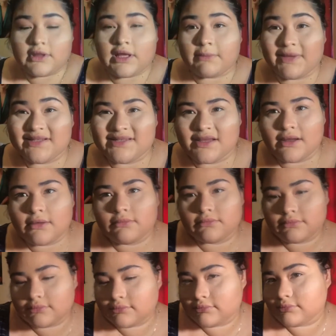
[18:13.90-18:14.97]
Like my setup.
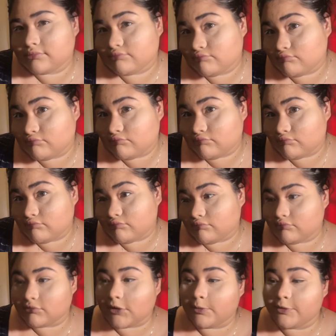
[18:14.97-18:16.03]

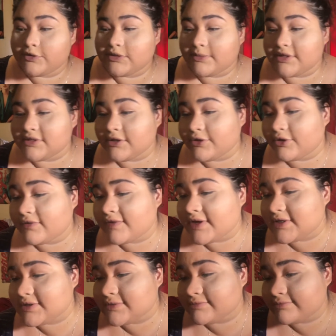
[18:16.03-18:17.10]
I'm using my cellular
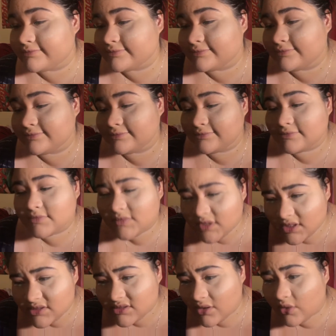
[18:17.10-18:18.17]
device.
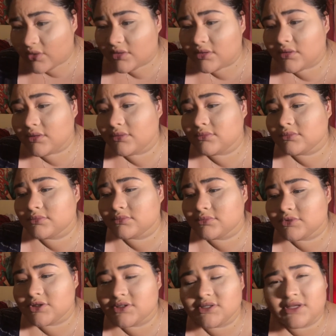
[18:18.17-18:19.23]
It's all good.
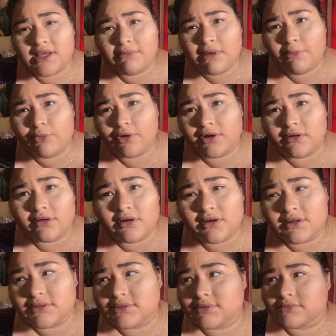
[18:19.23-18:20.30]
Just to get my point
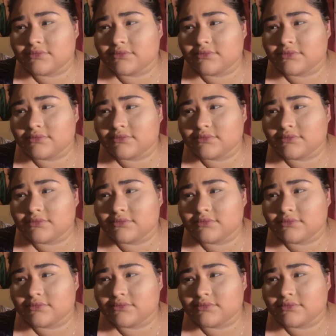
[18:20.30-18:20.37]
across.